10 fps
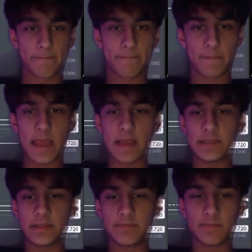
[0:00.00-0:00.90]
Yeah,
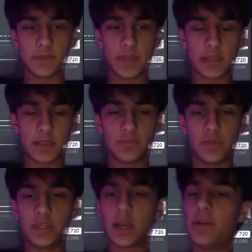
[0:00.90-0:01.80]
there's like this. We
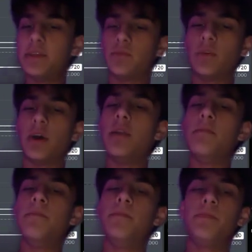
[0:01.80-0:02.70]
took out this
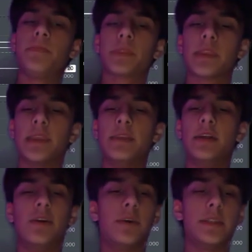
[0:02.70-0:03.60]
one
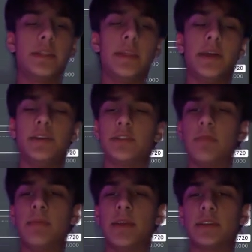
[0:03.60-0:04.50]
kilo on the daily, so
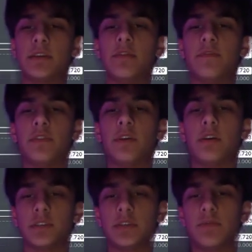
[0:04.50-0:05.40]
maybe that's good for
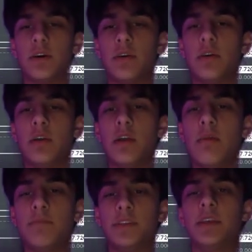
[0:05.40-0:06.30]
longs as well.
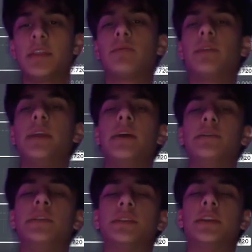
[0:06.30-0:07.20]
There's nothing really
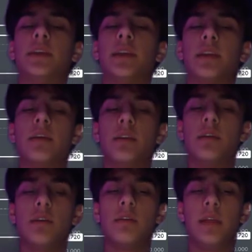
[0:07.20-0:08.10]
else that's gonna
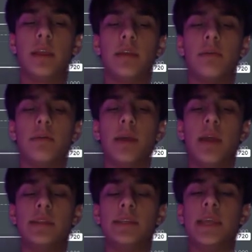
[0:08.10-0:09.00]
like
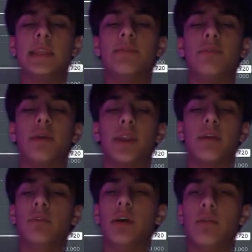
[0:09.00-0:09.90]
saying that we want to
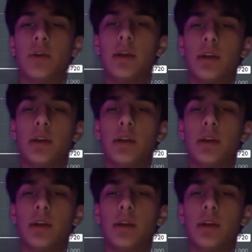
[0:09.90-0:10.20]
go lower,